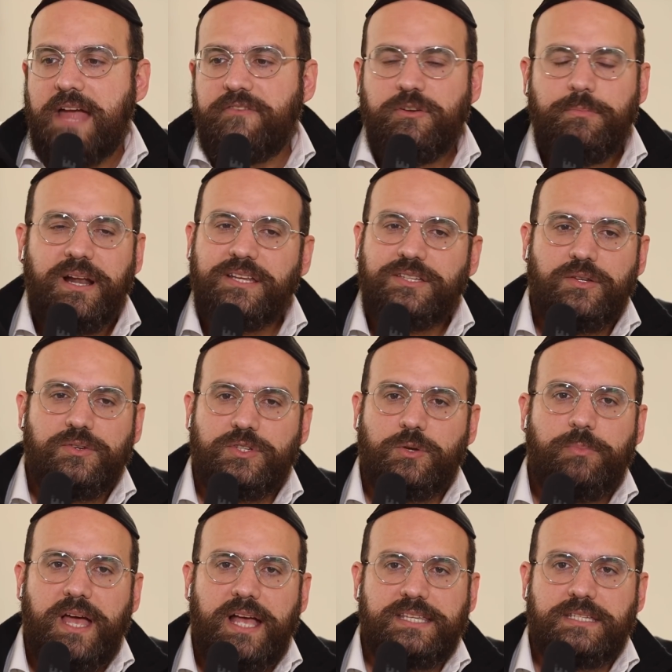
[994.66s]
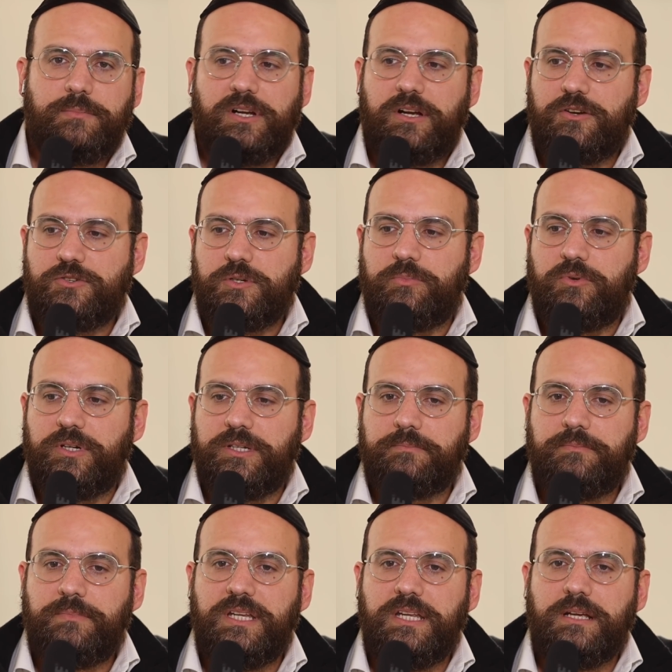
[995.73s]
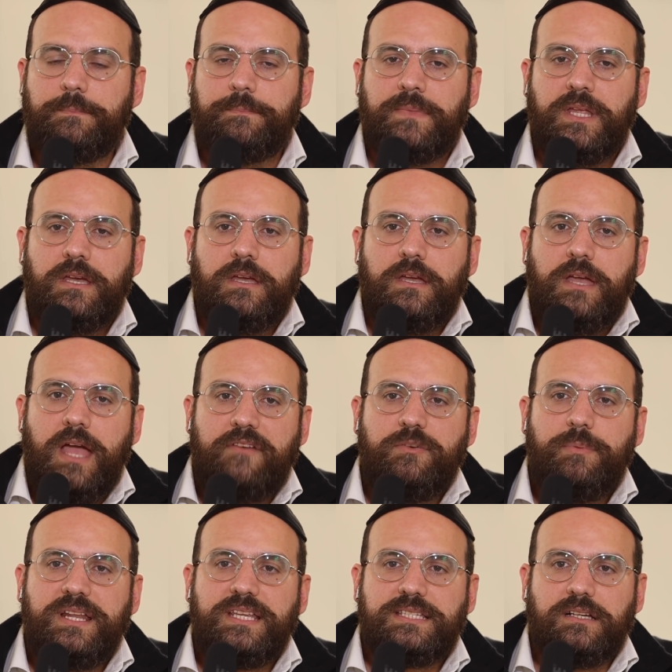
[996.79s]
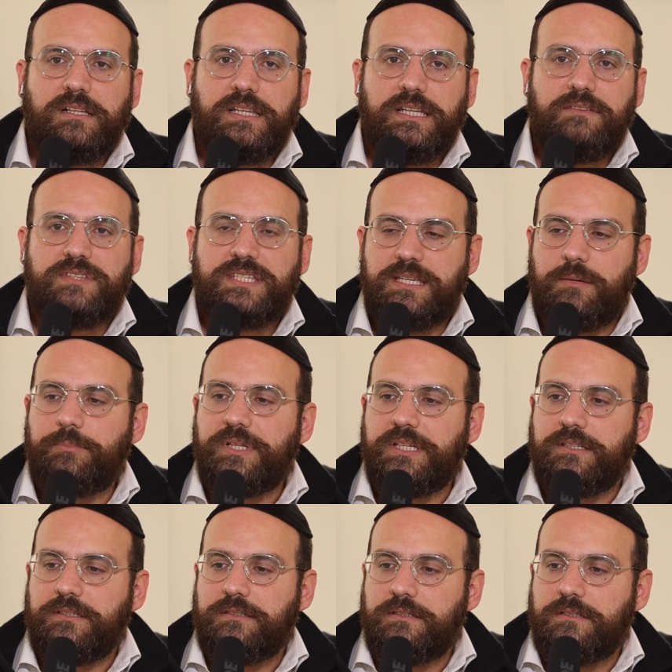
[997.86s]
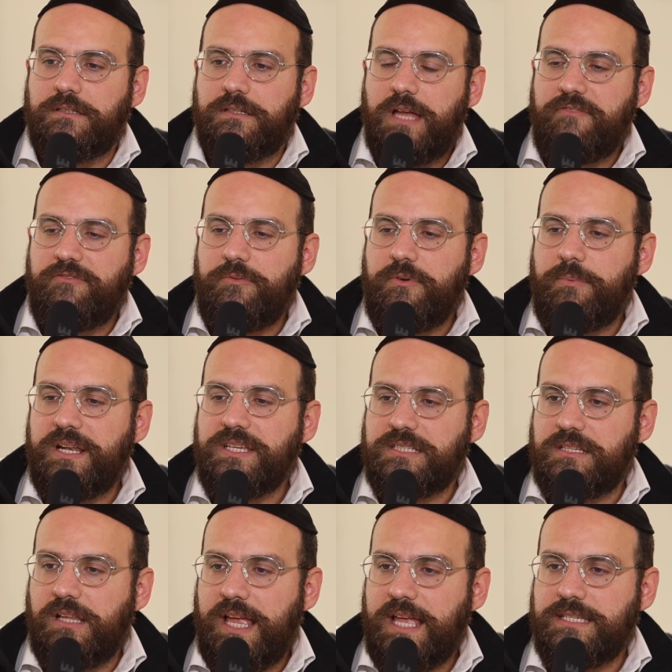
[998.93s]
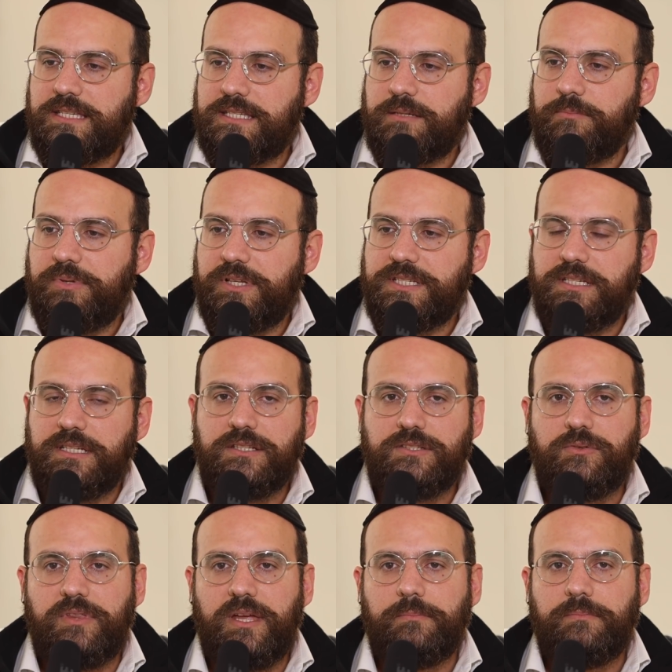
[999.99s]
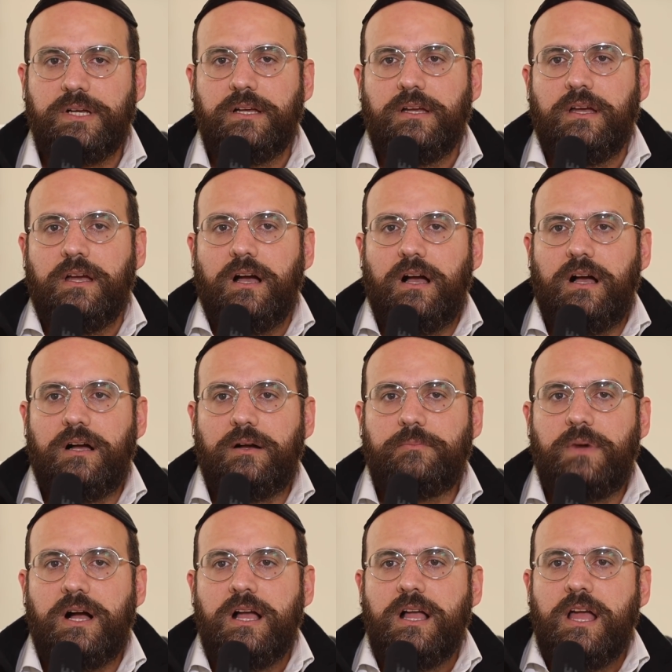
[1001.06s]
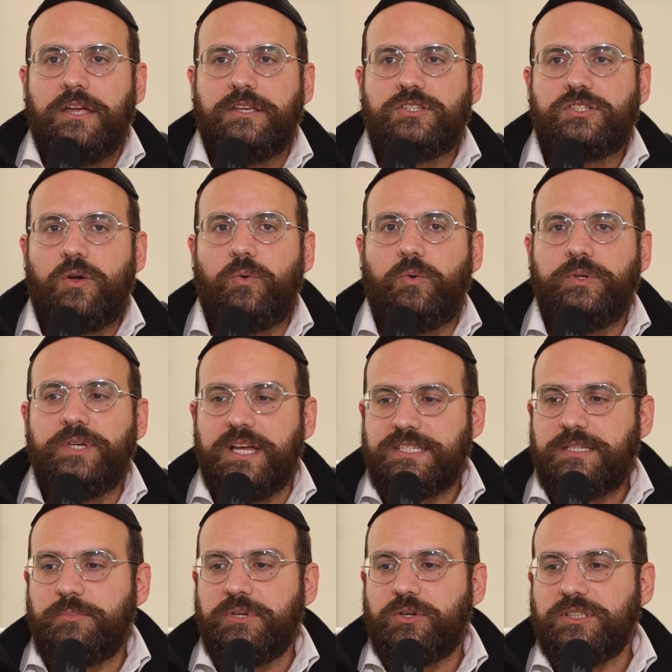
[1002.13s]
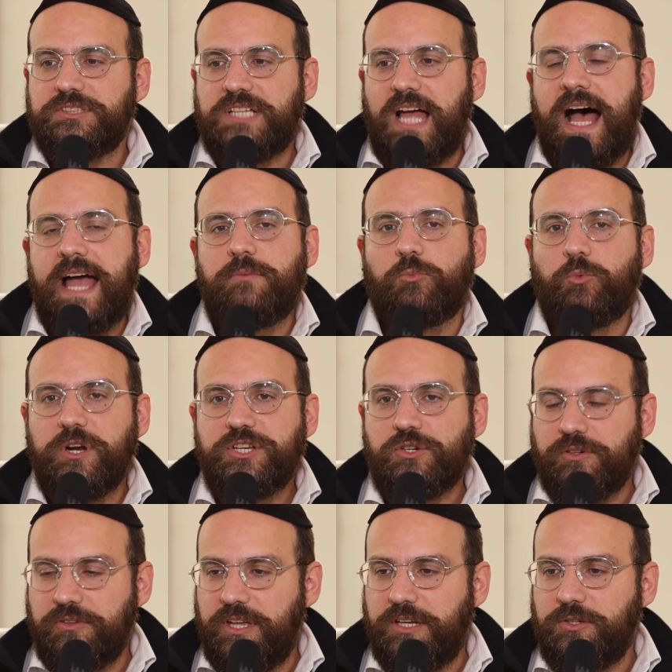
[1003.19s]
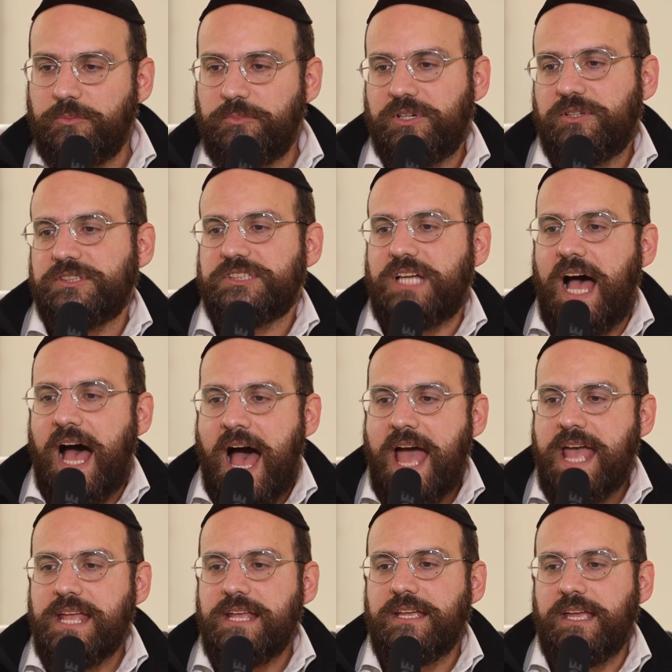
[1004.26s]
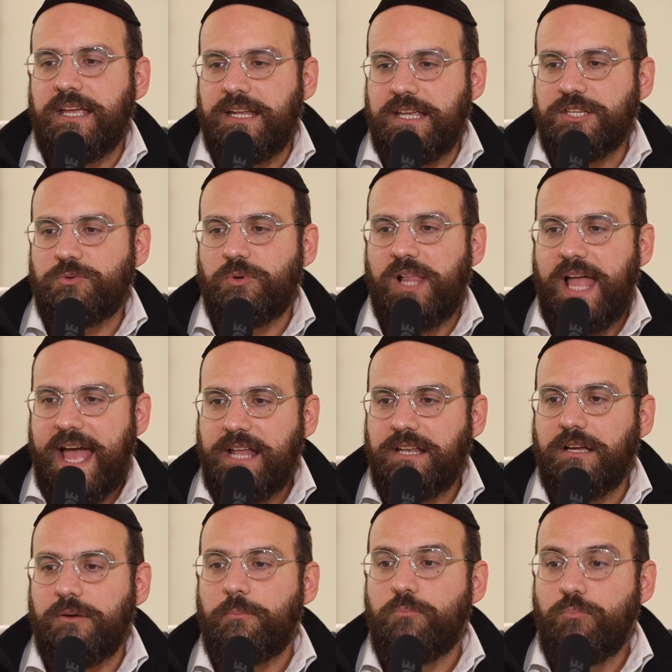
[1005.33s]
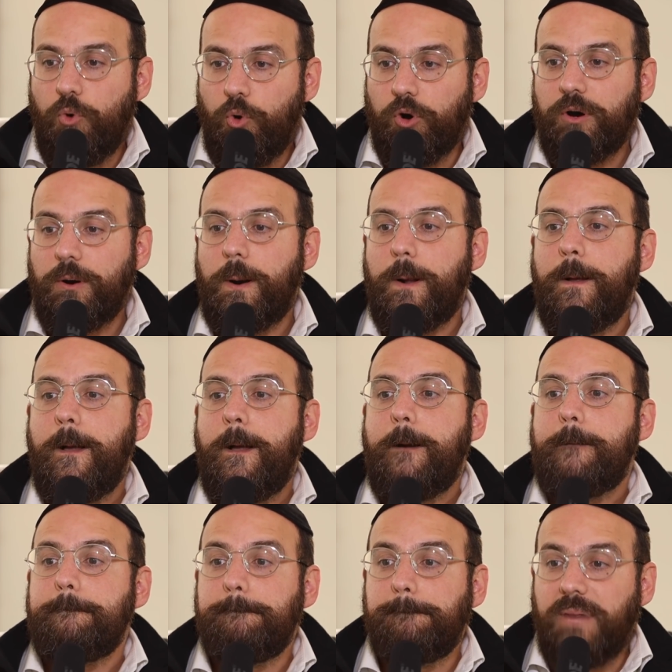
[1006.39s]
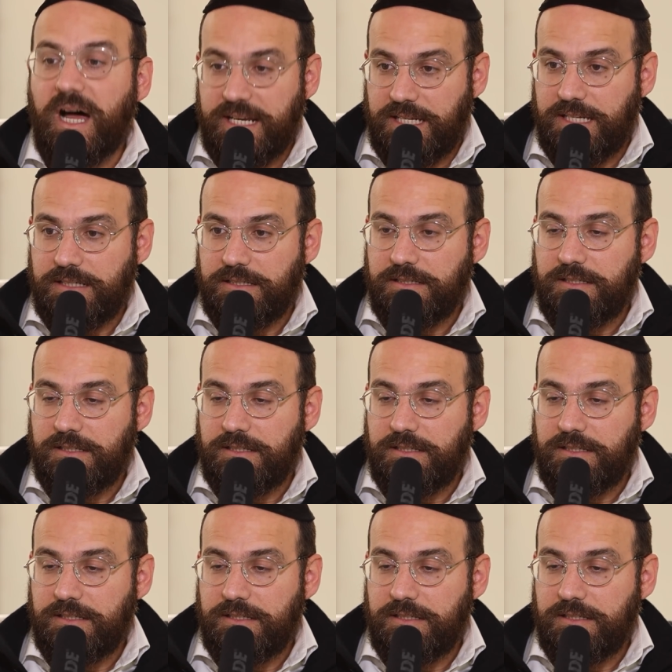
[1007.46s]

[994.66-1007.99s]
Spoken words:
everybody's also be'etzim a country boy. Meaning, everybody still lives simply. Everybody still has a simplicity to them. So Yossi, because I'm richer than you, because I in Israel had more money